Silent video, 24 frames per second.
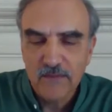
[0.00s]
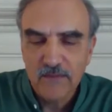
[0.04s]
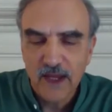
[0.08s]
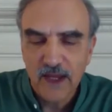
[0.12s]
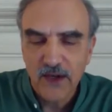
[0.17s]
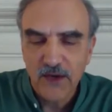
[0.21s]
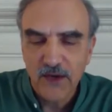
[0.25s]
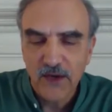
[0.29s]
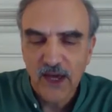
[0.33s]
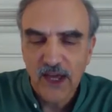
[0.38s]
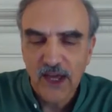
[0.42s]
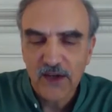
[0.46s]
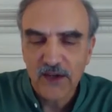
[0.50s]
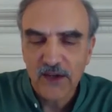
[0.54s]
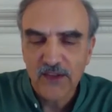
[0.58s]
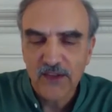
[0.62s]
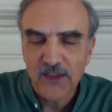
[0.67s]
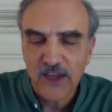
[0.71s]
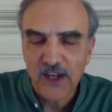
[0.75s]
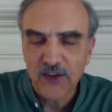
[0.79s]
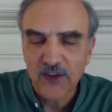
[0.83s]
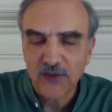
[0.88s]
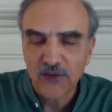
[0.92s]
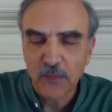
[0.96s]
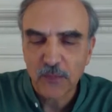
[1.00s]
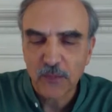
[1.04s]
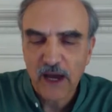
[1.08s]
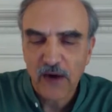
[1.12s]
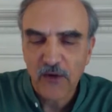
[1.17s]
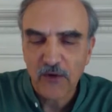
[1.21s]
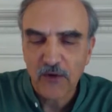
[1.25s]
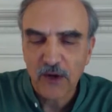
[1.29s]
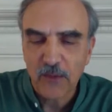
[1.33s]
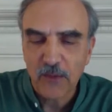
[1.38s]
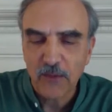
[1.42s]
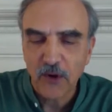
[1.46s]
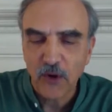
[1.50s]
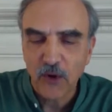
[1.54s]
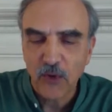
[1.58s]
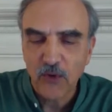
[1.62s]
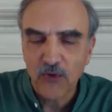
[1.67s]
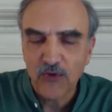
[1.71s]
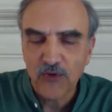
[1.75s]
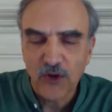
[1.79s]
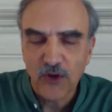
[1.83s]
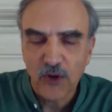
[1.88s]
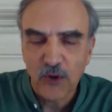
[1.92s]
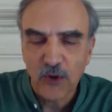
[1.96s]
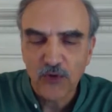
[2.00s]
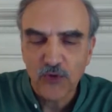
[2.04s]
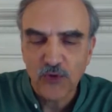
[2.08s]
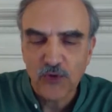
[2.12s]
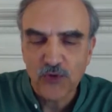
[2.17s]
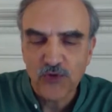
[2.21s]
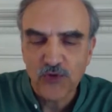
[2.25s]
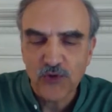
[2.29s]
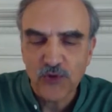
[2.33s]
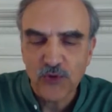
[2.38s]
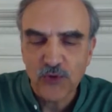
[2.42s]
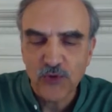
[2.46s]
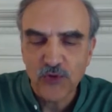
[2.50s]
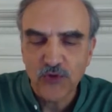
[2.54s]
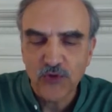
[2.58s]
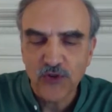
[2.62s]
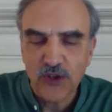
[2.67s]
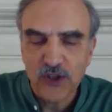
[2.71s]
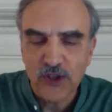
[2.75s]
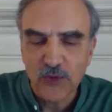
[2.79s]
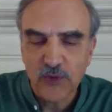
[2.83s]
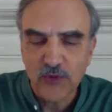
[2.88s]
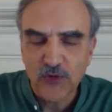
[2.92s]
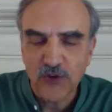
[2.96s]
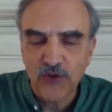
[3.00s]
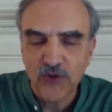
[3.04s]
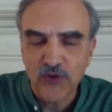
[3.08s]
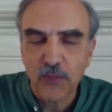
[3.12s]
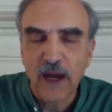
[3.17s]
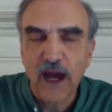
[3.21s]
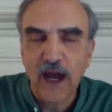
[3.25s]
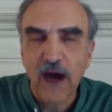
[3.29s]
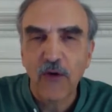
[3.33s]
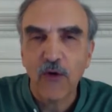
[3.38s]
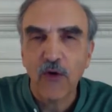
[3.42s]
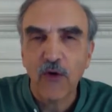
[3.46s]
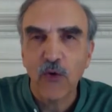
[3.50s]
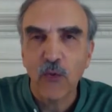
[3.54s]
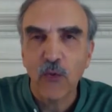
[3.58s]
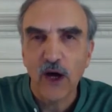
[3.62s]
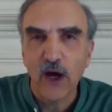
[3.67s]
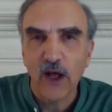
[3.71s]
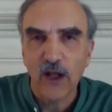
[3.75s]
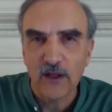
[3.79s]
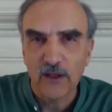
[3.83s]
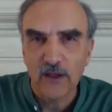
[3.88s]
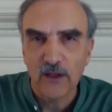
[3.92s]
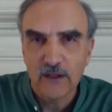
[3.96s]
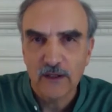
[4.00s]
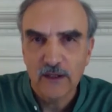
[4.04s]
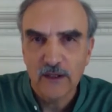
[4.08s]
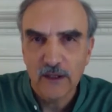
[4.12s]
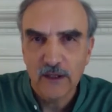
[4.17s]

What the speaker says: And gladly then its power upholds those who choose to use its power well.